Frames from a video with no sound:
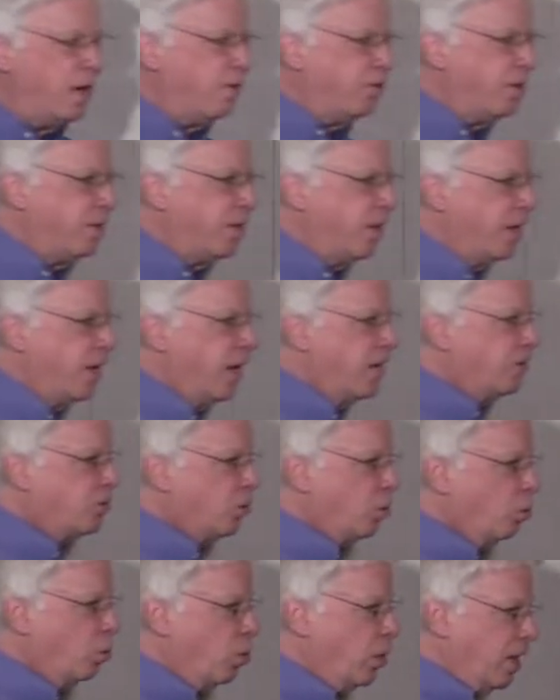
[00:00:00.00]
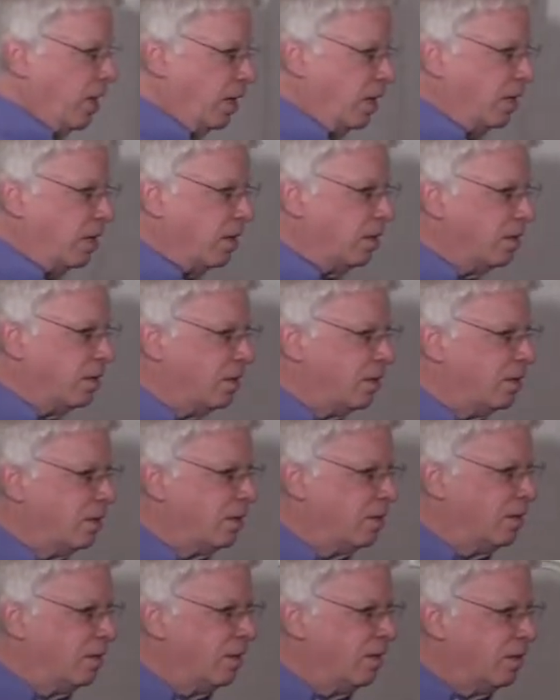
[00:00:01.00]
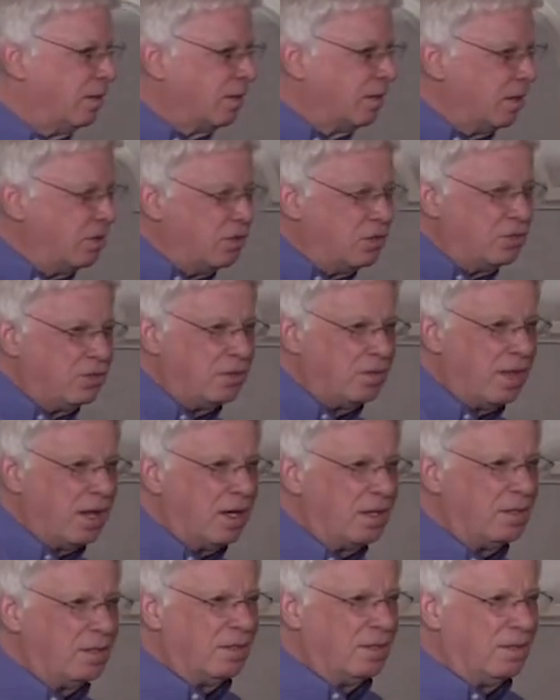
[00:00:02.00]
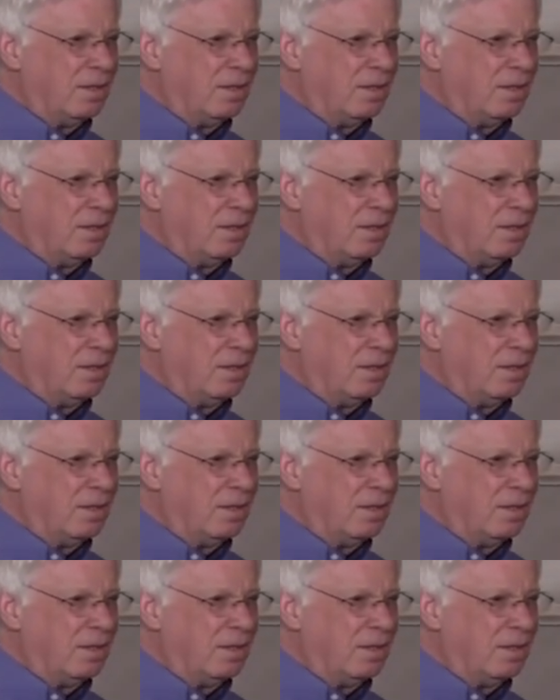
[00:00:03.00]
everything as a we. Can you do that?